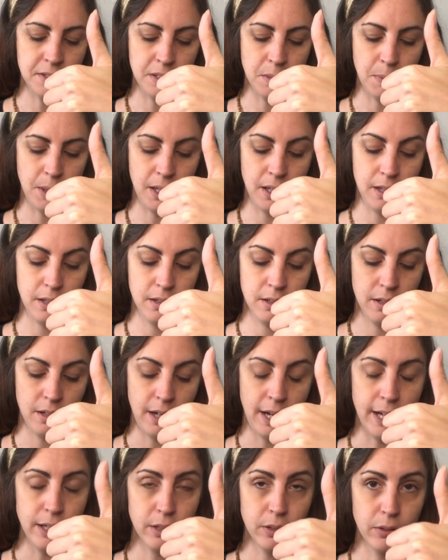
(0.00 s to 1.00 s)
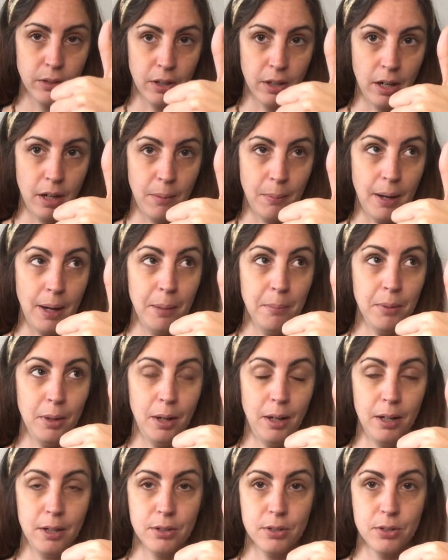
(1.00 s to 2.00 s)
man. I had to look up. I'm
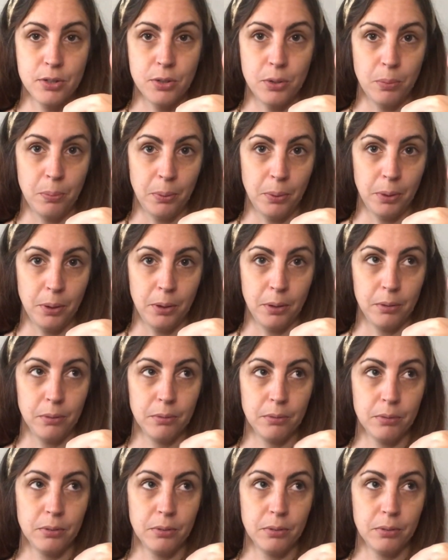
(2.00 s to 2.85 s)
not super